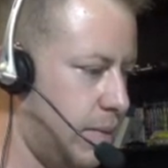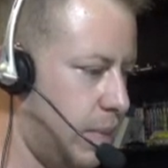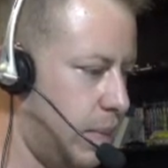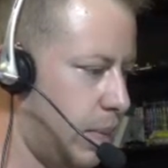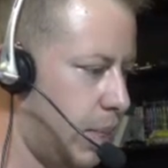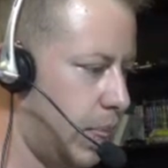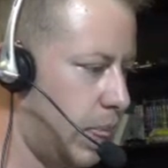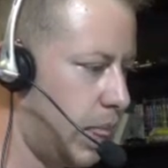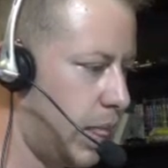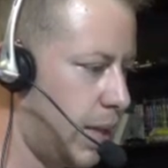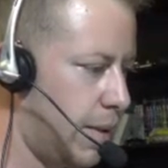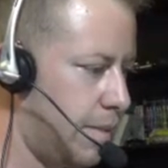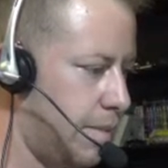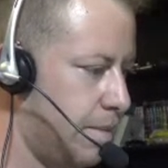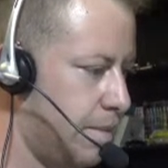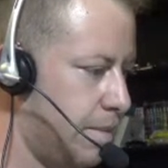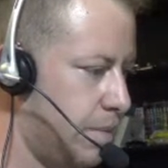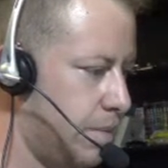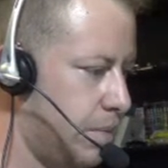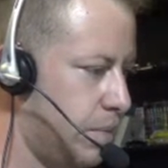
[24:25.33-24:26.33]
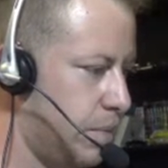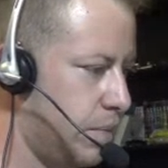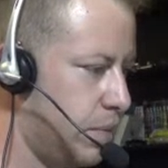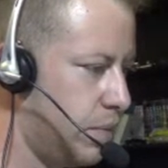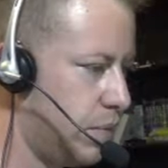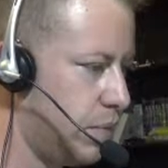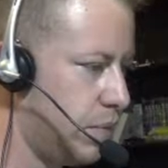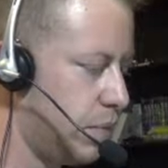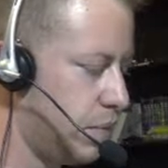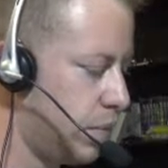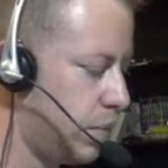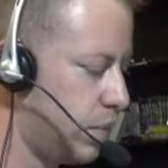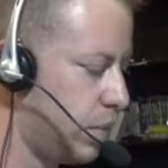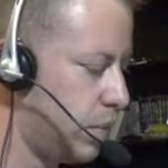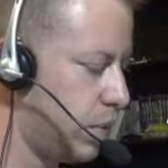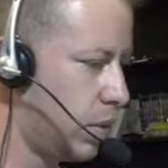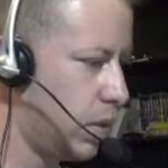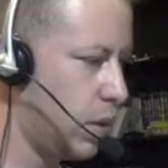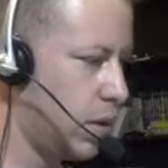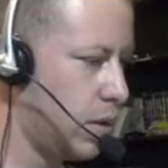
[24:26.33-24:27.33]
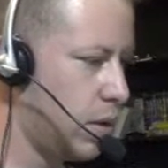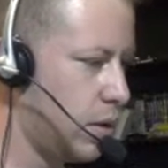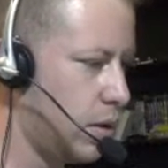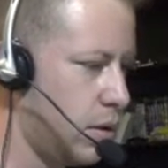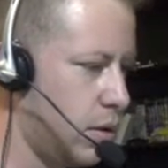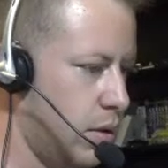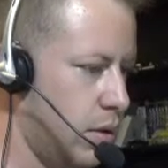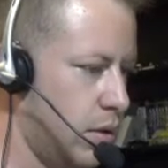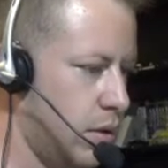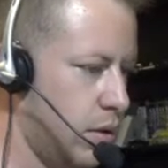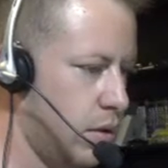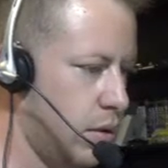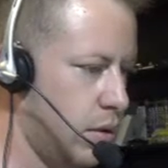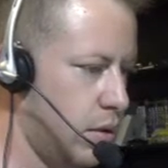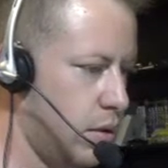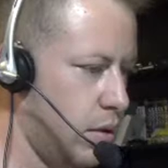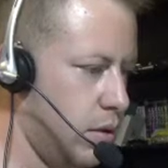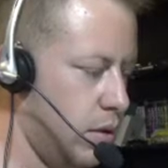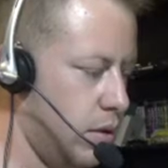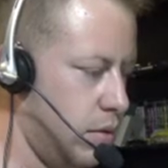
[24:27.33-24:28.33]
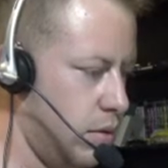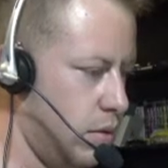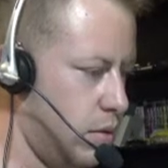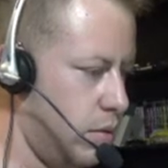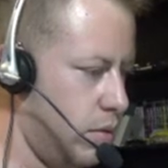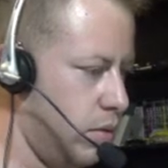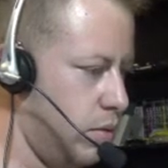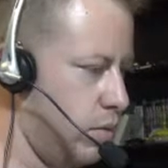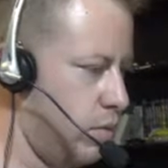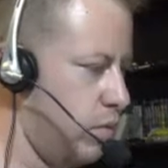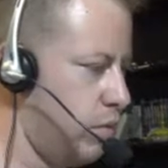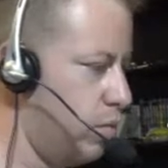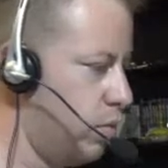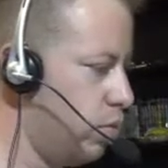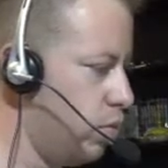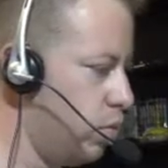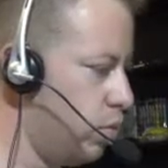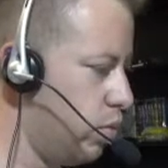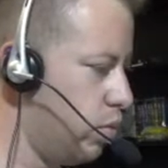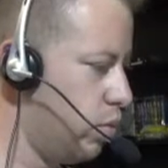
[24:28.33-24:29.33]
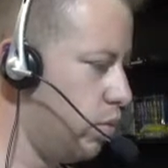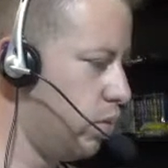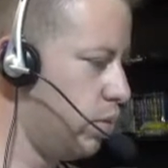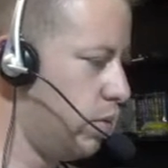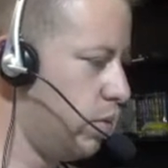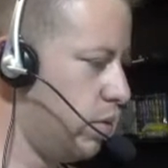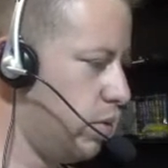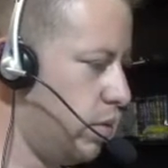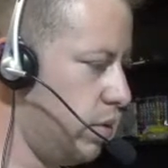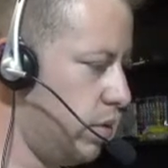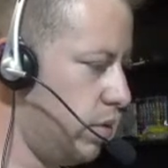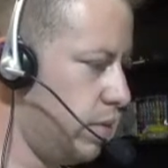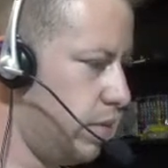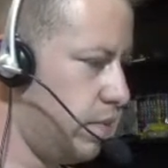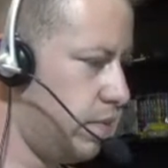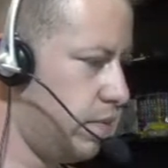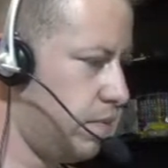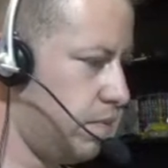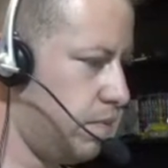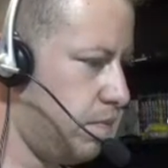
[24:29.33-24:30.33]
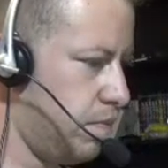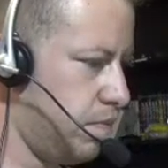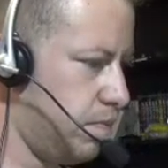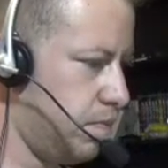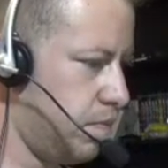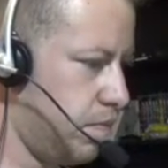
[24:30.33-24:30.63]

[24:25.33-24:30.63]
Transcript: No one is speaking in this clip.